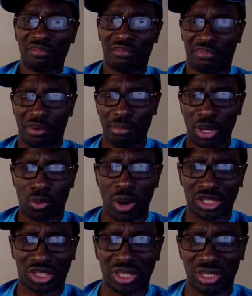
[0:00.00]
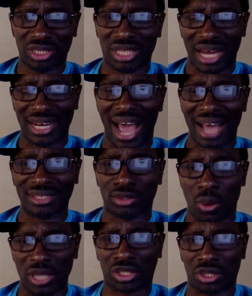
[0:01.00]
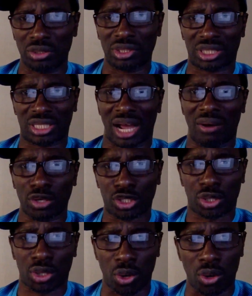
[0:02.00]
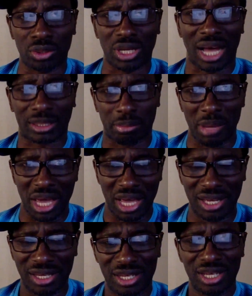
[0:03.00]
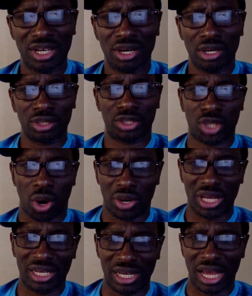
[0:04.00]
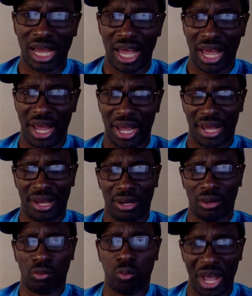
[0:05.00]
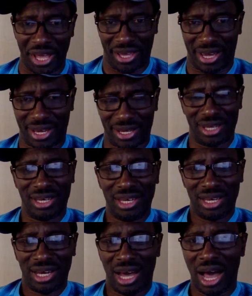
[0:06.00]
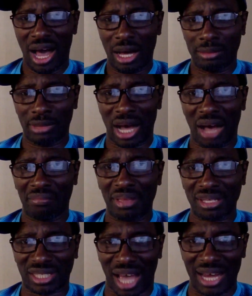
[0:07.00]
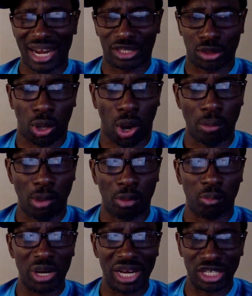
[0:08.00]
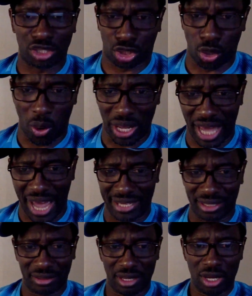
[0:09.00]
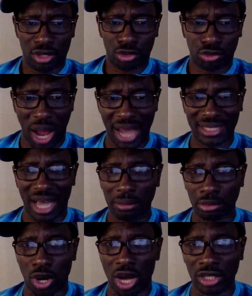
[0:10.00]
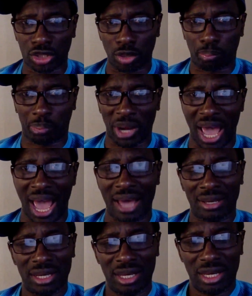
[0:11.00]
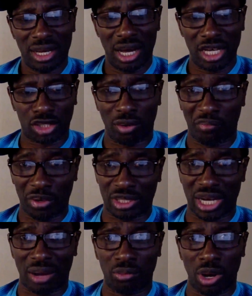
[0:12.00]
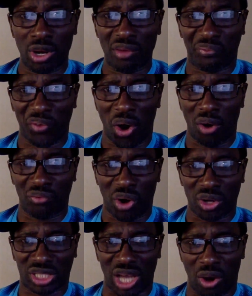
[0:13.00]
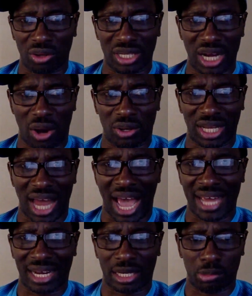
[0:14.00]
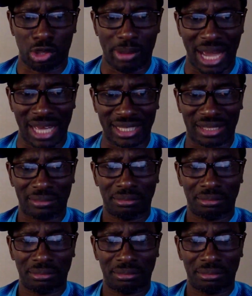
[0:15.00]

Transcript: from the questions and questions that was thrown at me during the week, I've decided to come up with this show again. Right, I'm going to play. It's unfortunate only 4 of us are online at the moment.